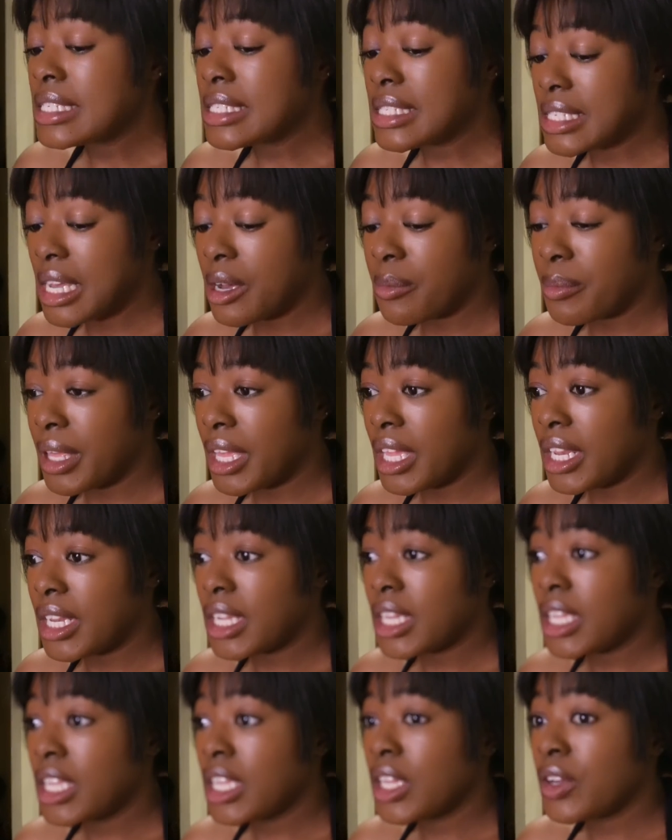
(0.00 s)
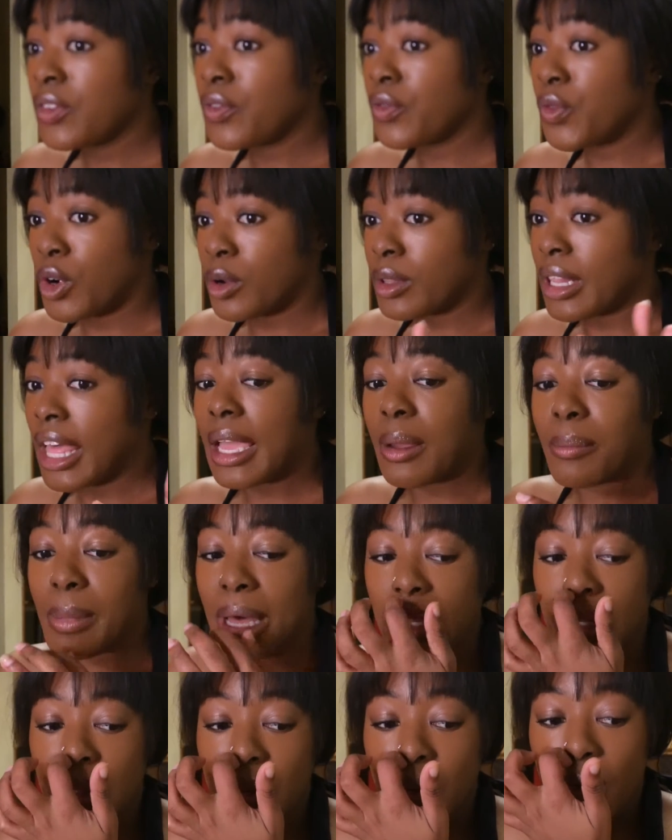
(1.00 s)
summoned for like
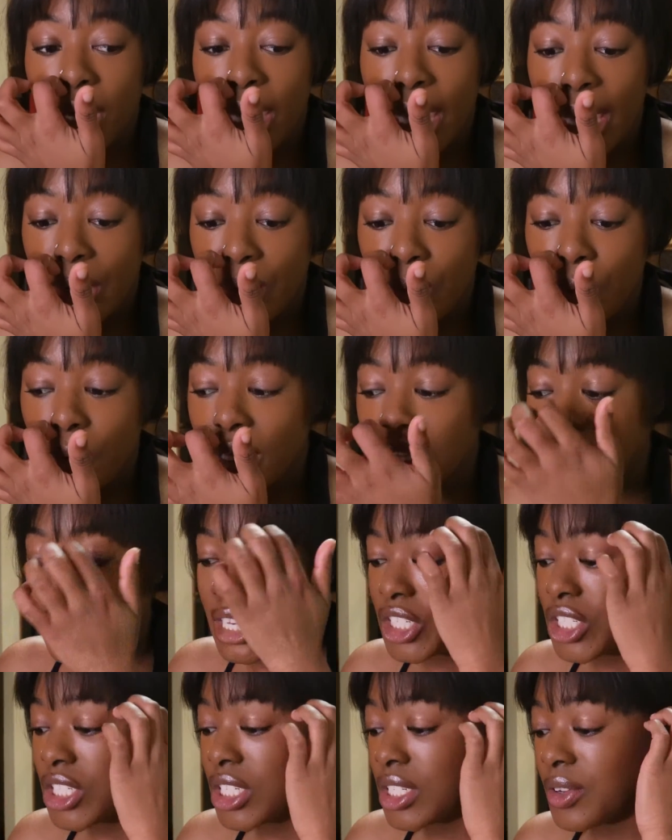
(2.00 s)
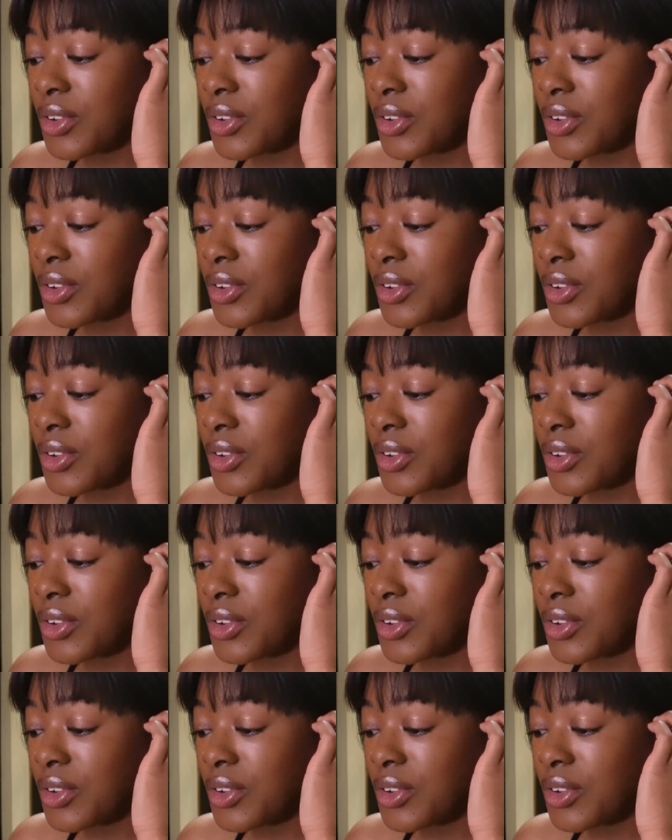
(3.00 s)
my little candle collection.